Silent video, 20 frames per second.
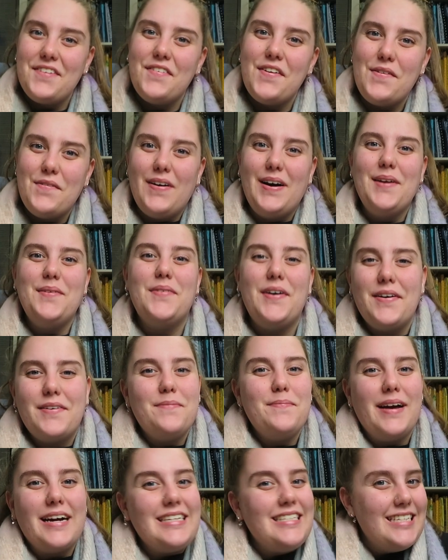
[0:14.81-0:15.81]
everyone,
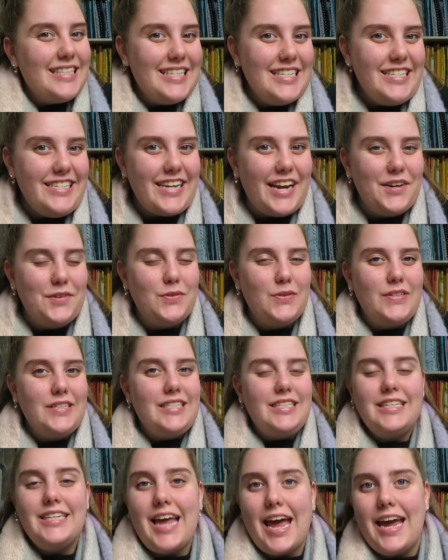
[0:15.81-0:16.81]
welcome back to the channel.
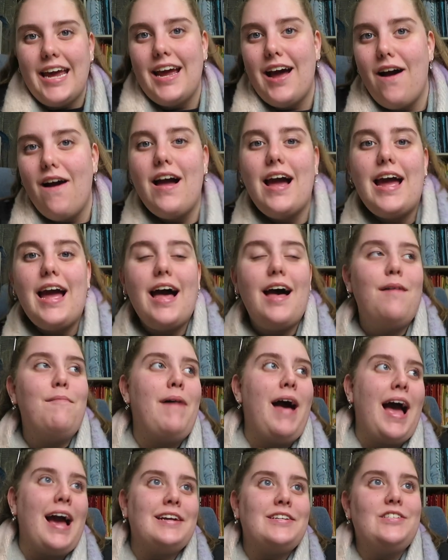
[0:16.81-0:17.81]
Today I am
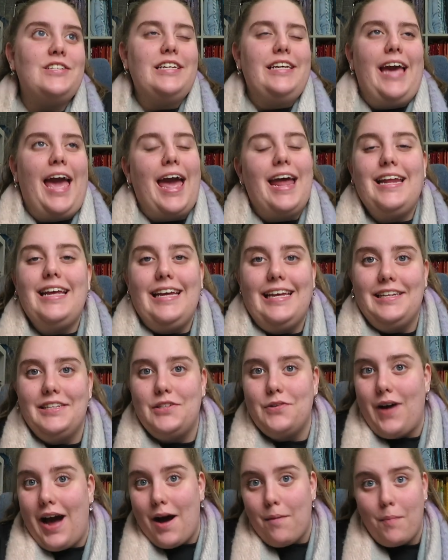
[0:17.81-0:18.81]
actually heading
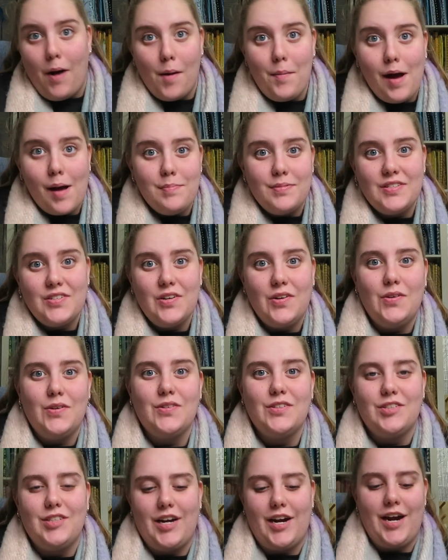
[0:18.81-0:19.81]
into our pop-up
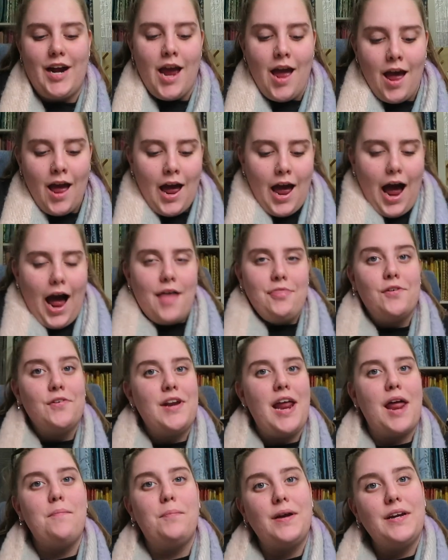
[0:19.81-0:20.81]
store, so I
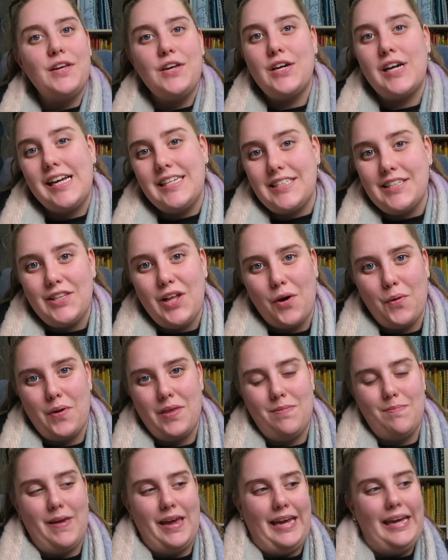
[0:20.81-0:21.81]
thought I'd bring you guys along
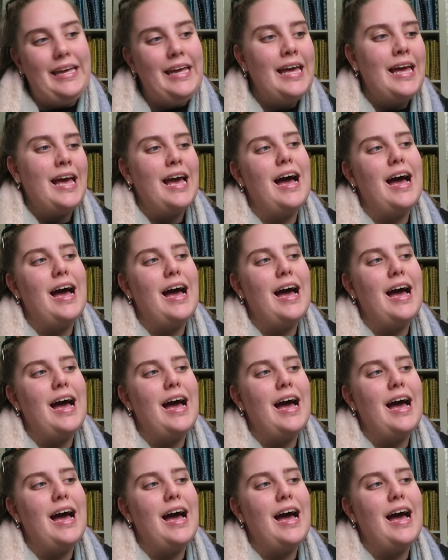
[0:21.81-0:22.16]
with me.